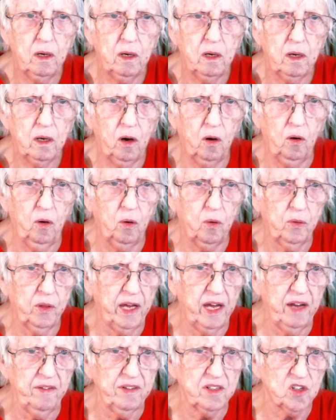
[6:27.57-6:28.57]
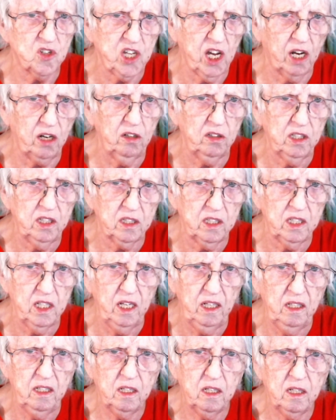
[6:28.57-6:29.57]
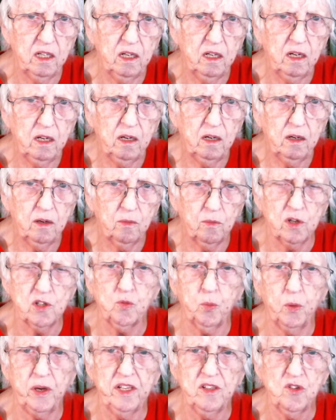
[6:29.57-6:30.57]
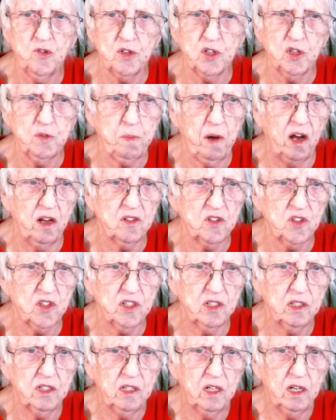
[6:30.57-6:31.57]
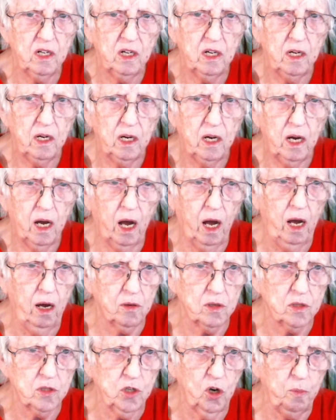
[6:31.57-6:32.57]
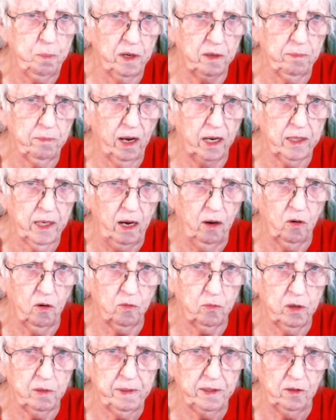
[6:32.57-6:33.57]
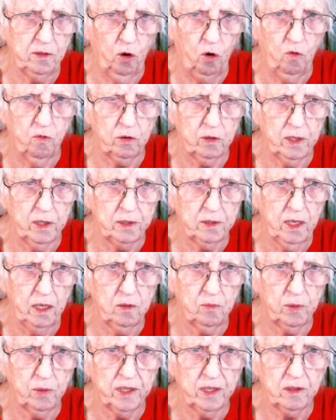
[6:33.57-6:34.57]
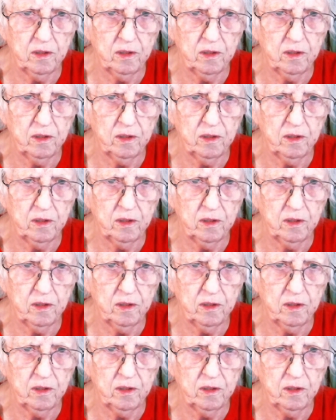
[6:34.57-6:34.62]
"Oh, they haven't settled it then?" was Wynne's response. "I was hoping by now it would be over and done with."